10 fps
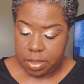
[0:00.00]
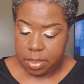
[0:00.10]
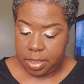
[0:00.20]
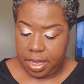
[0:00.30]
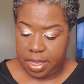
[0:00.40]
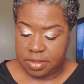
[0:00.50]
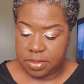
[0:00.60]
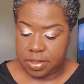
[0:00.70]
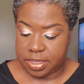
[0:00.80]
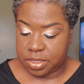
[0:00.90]
Now, I
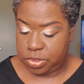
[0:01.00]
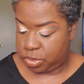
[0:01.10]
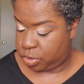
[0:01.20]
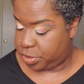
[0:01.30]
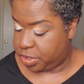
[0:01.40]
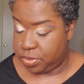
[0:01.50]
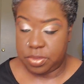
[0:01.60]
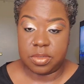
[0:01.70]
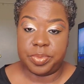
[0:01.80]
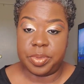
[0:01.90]
still like to use
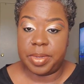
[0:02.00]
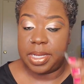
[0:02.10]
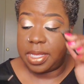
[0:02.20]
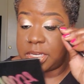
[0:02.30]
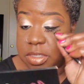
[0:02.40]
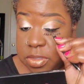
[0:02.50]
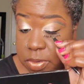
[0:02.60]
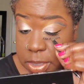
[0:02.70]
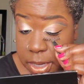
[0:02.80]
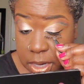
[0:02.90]
tweezers to put my lashes
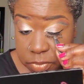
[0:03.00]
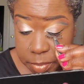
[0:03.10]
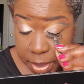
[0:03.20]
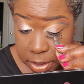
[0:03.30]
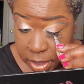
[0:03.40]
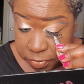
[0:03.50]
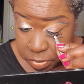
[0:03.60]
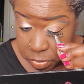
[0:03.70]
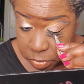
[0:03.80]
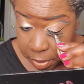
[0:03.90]
on. Not everybody have to
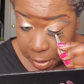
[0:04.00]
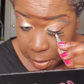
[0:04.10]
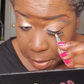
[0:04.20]
do that.